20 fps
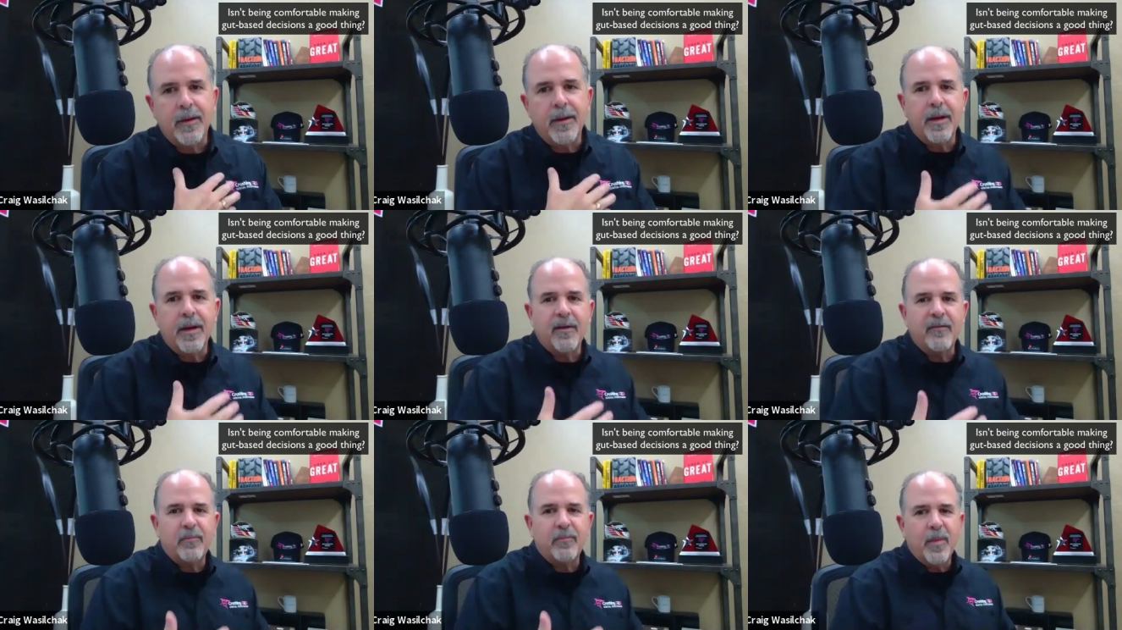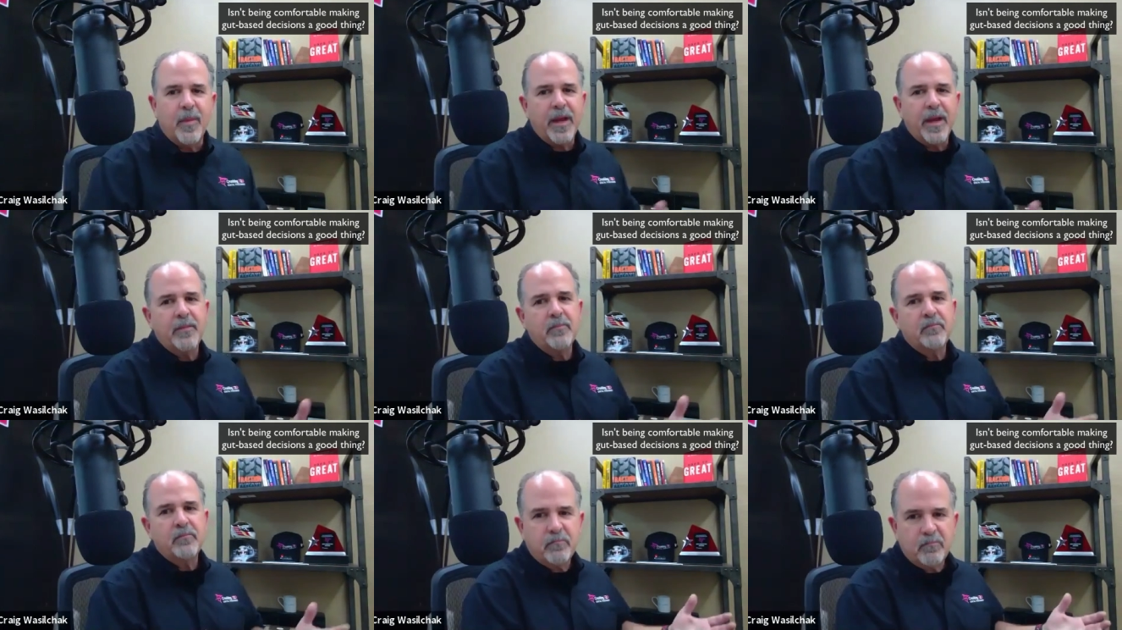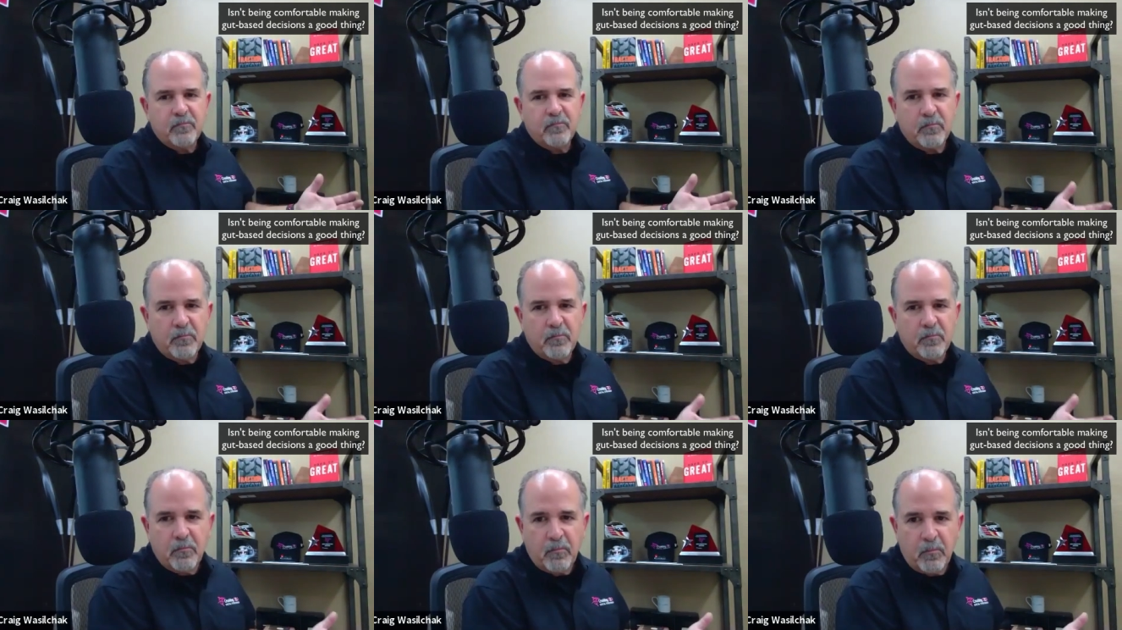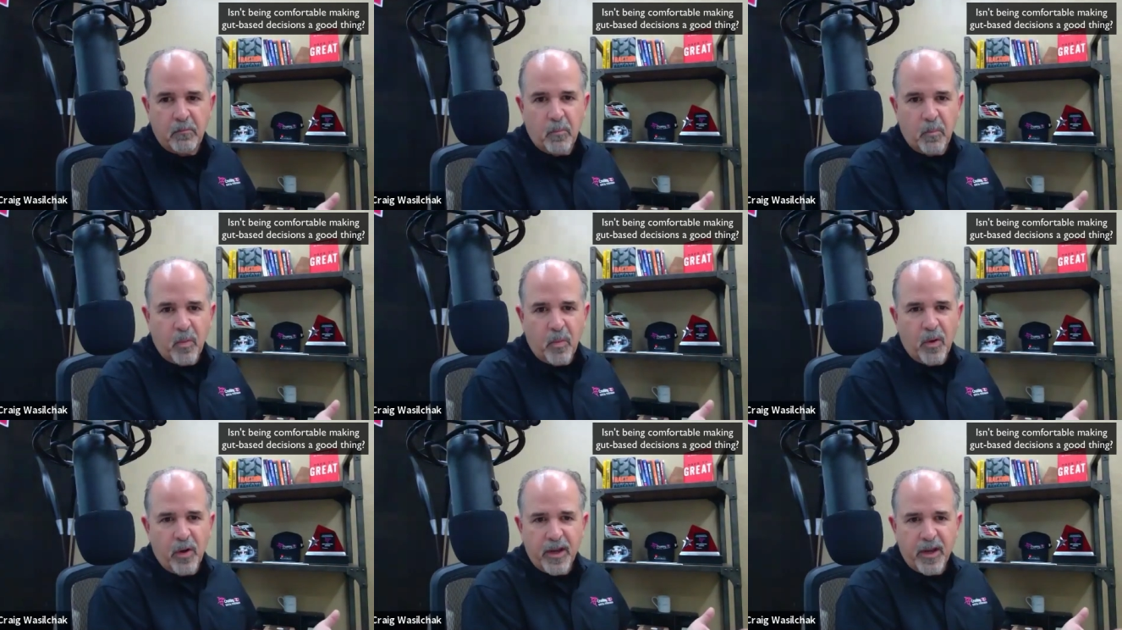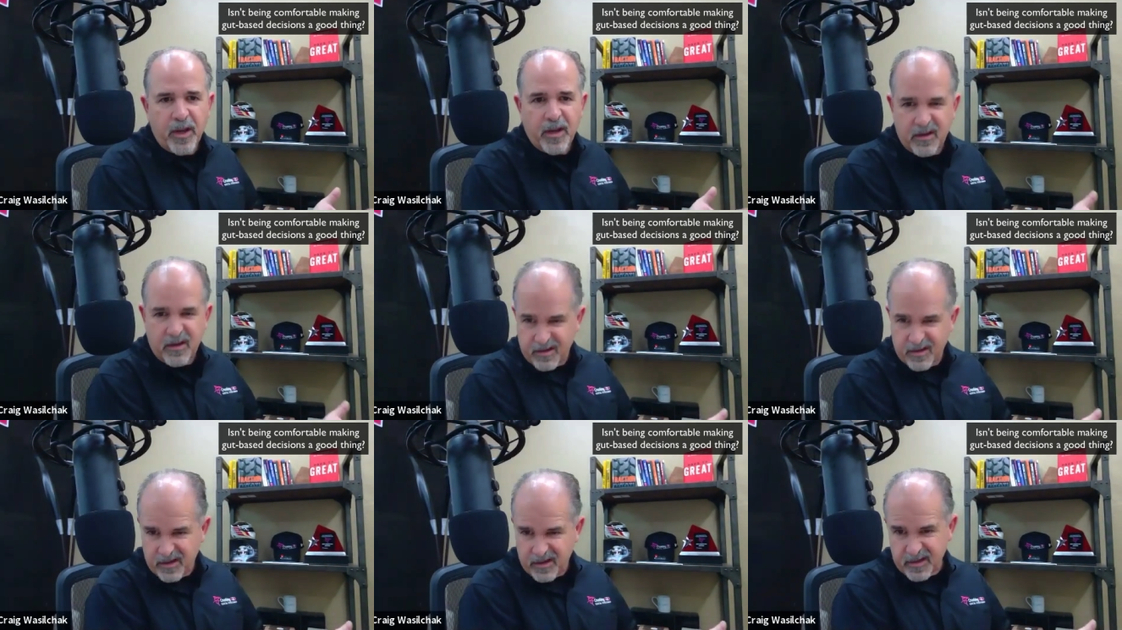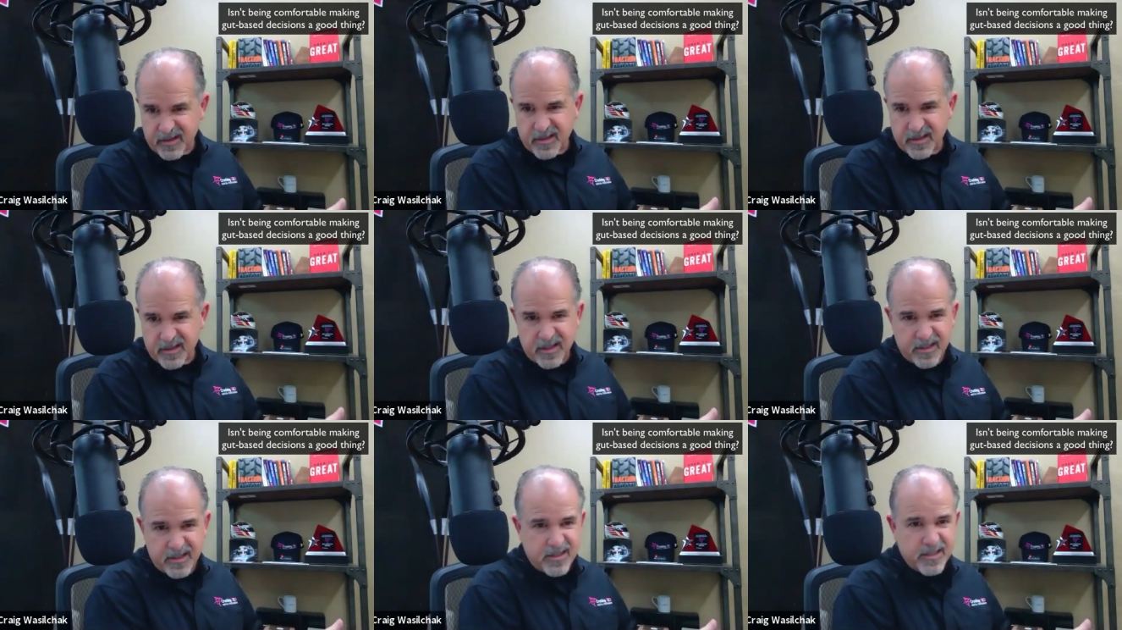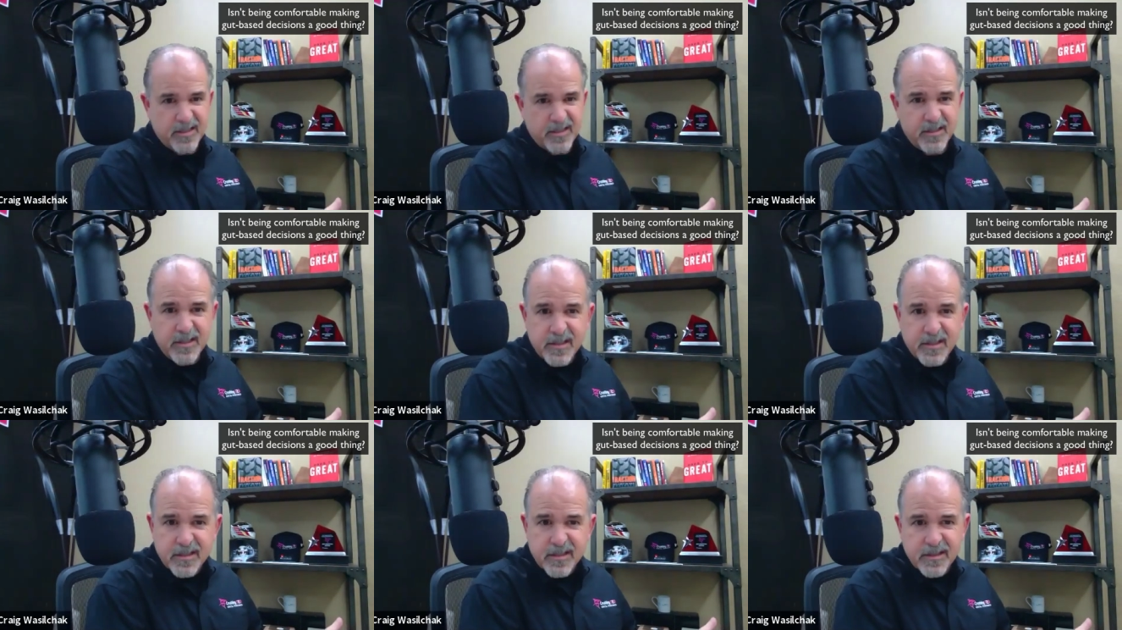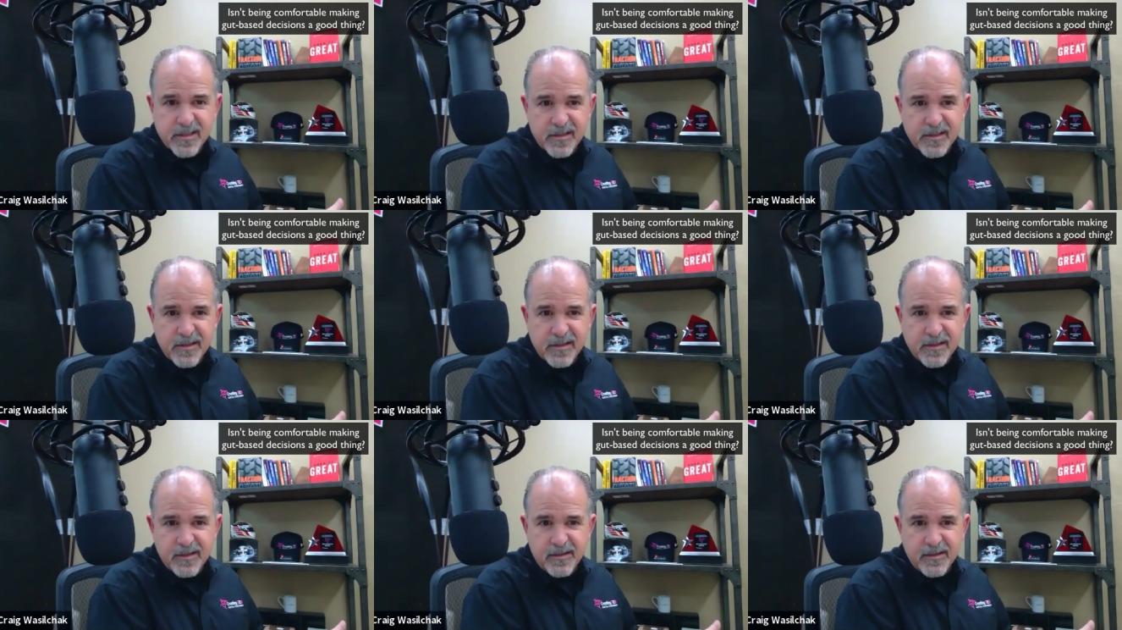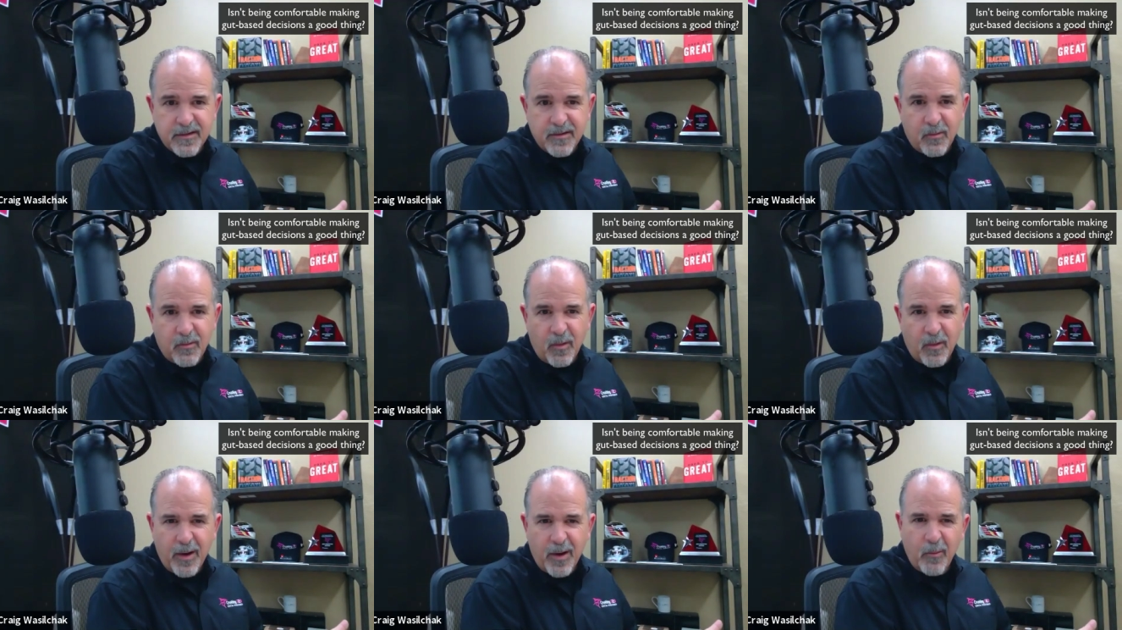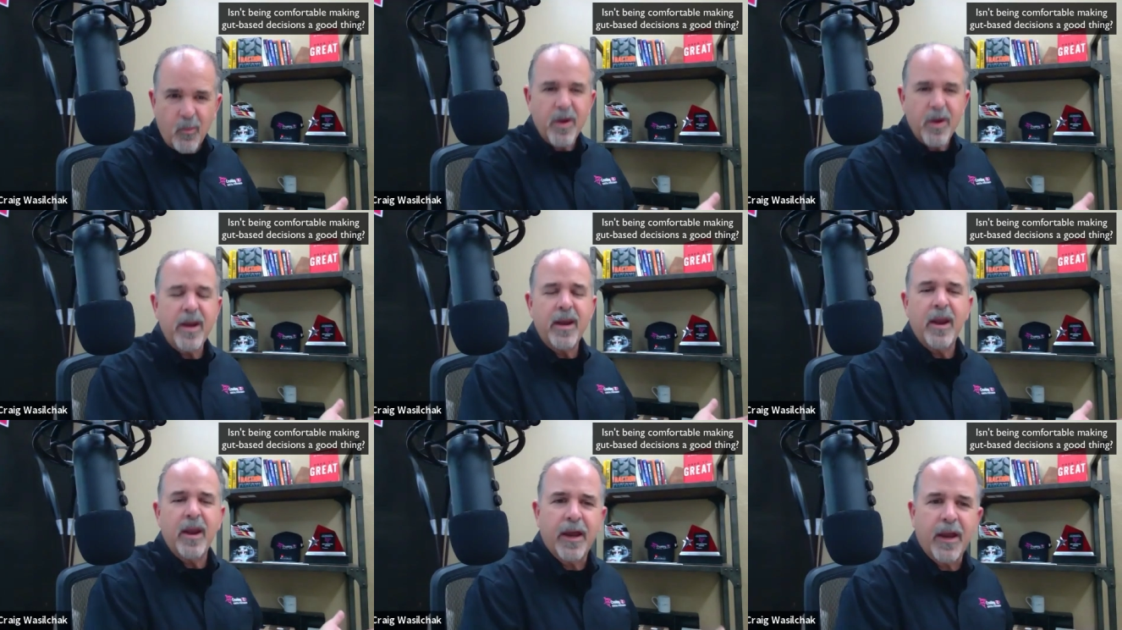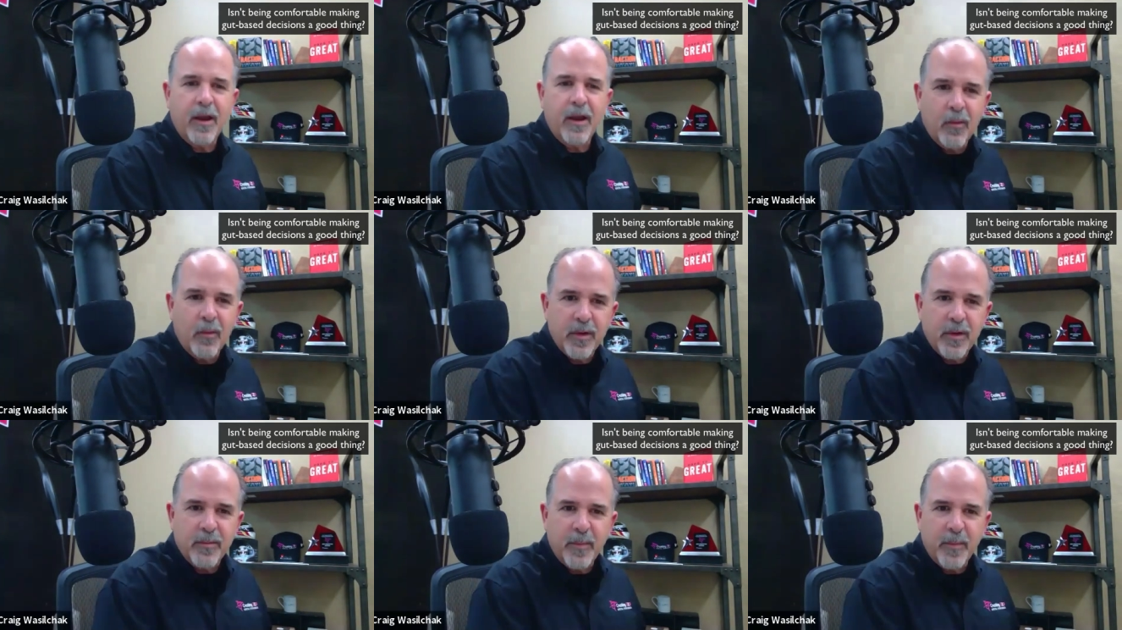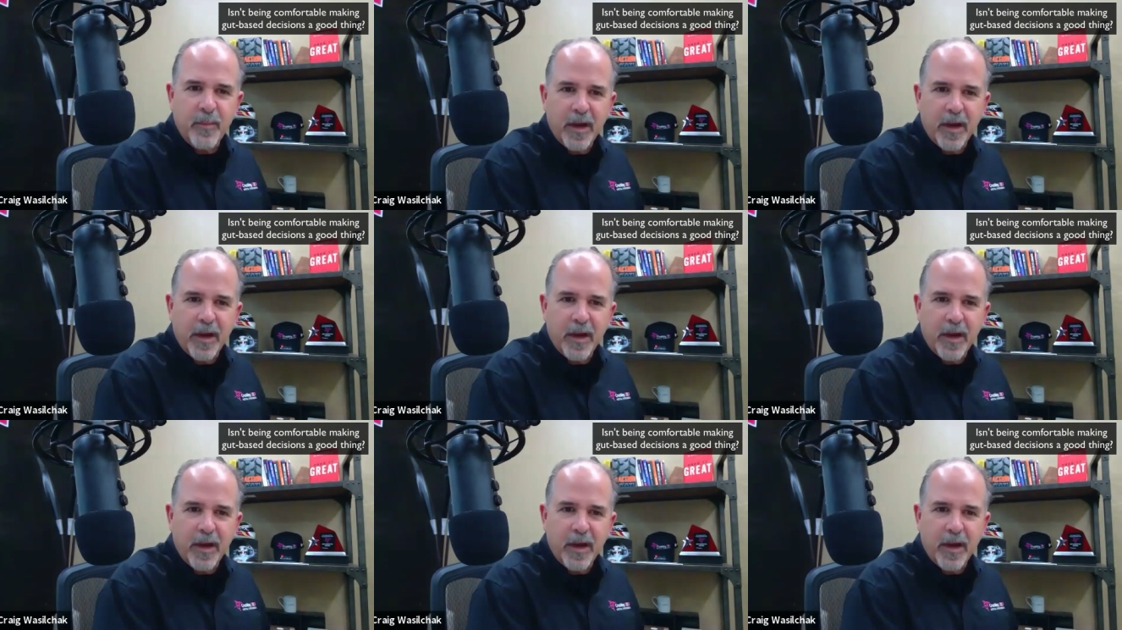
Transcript: and I've made pretty good decisions, why wouldn't I go with my